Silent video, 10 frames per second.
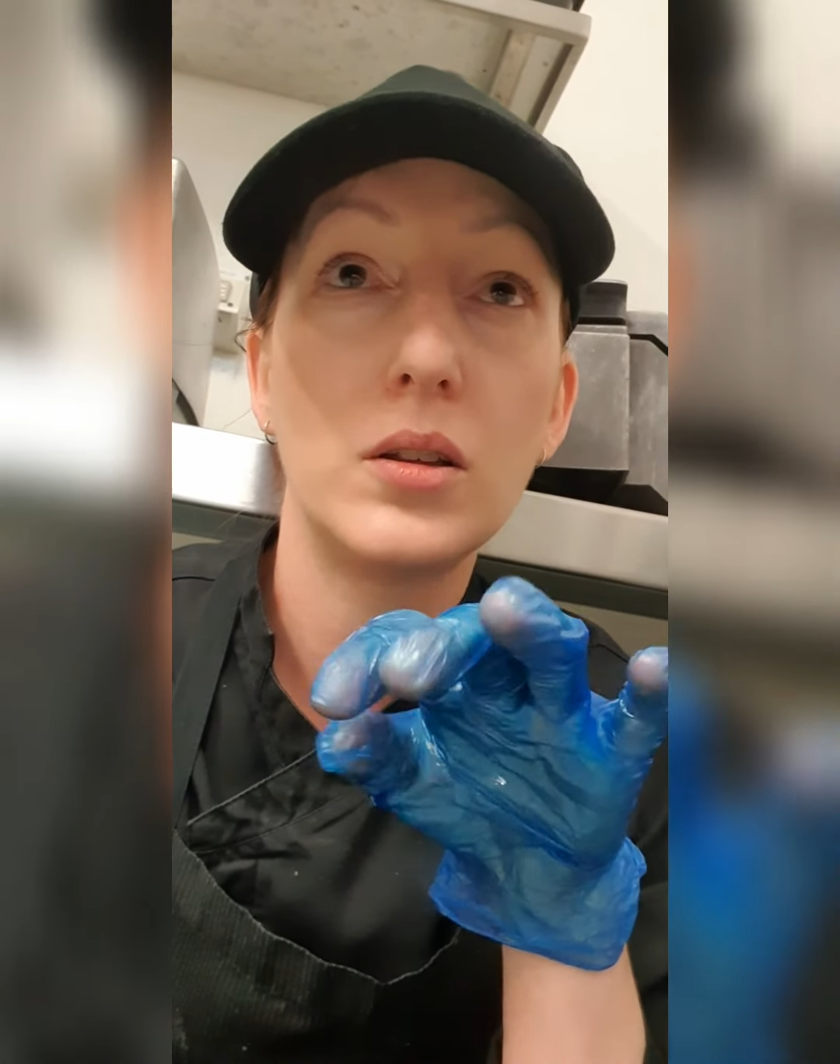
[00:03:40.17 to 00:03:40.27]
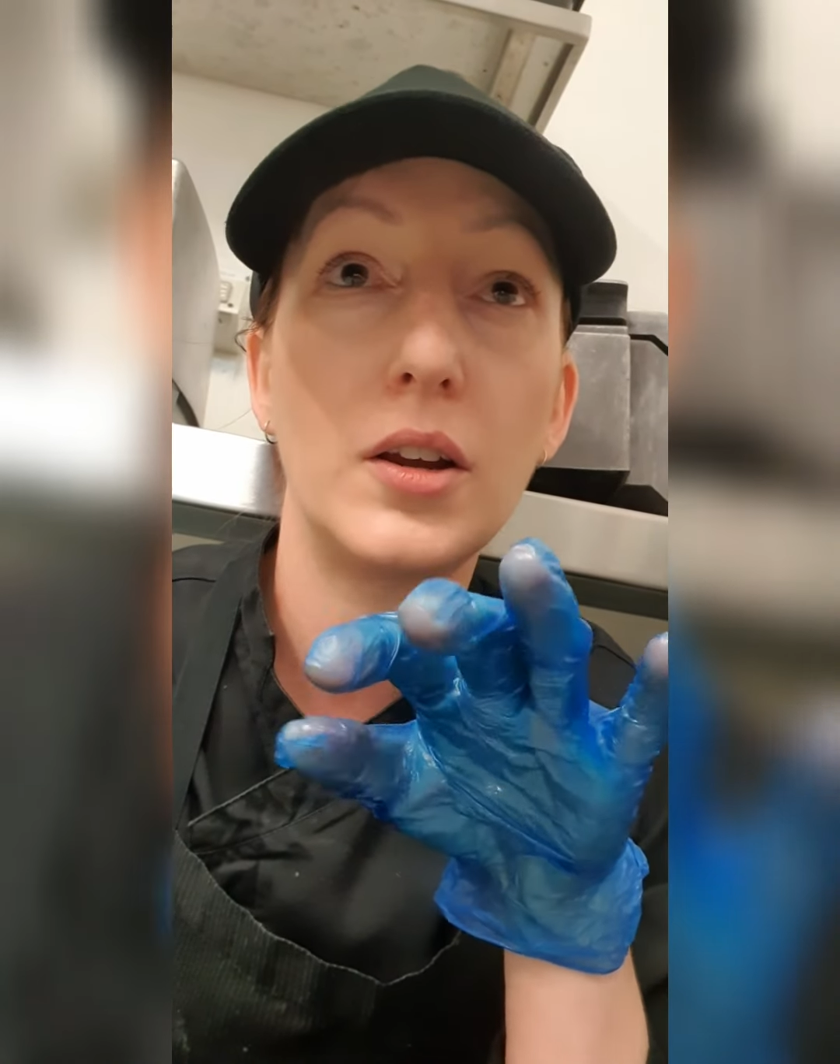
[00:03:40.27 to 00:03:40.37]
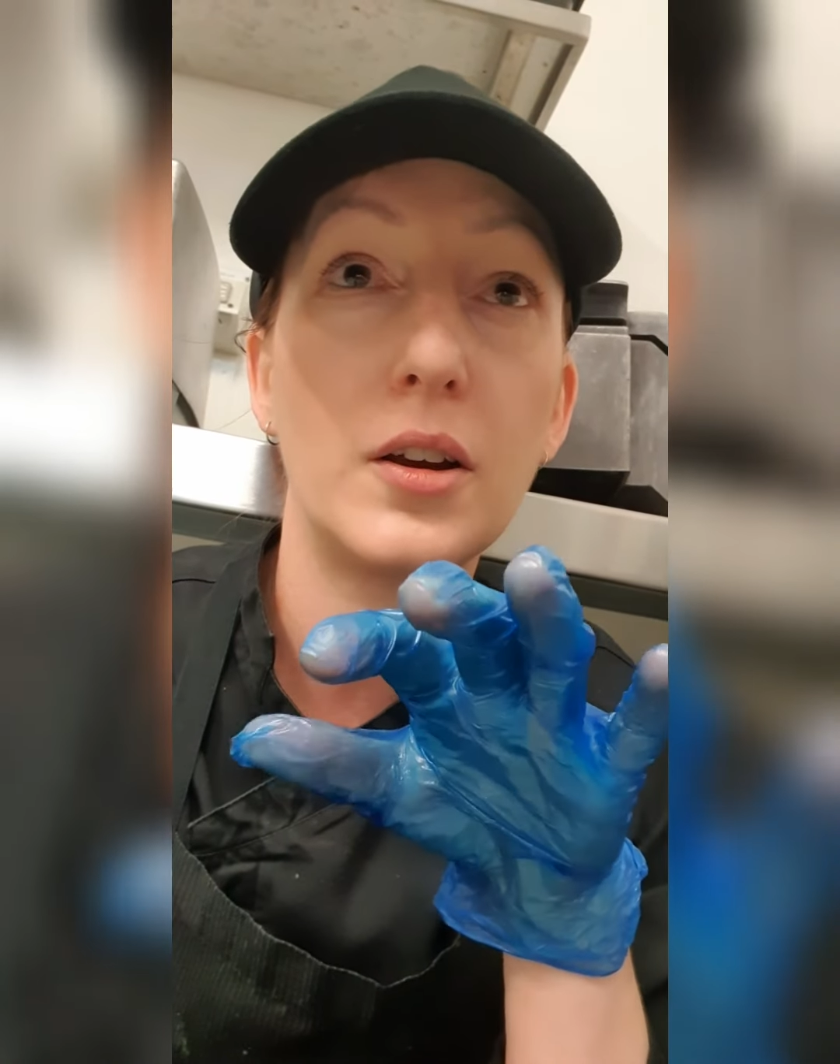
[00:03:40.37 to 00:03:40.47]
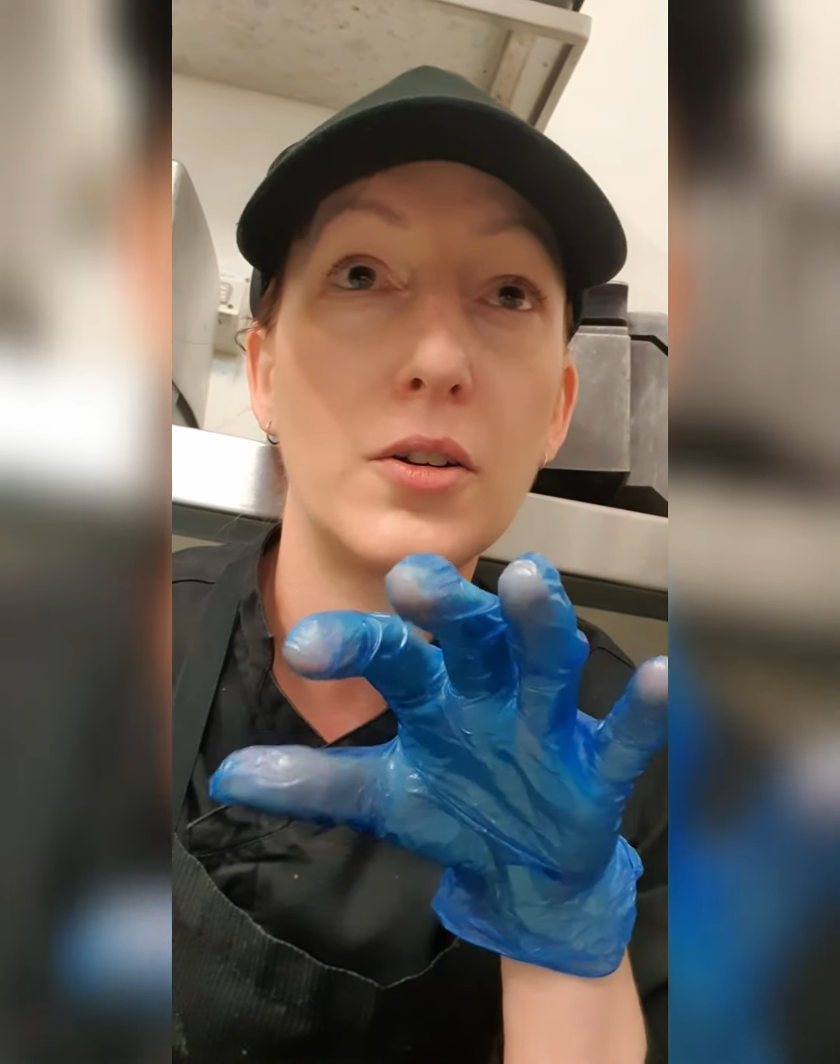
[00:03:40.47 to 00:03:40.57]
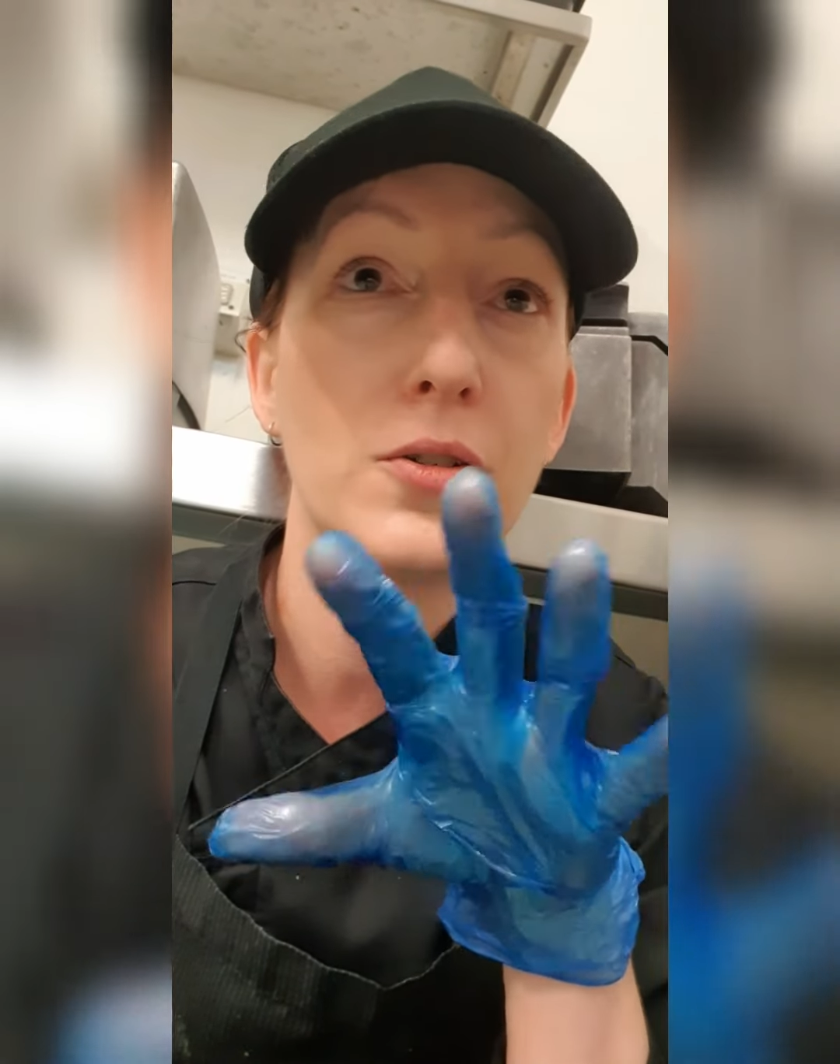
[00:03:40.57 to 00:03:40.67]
like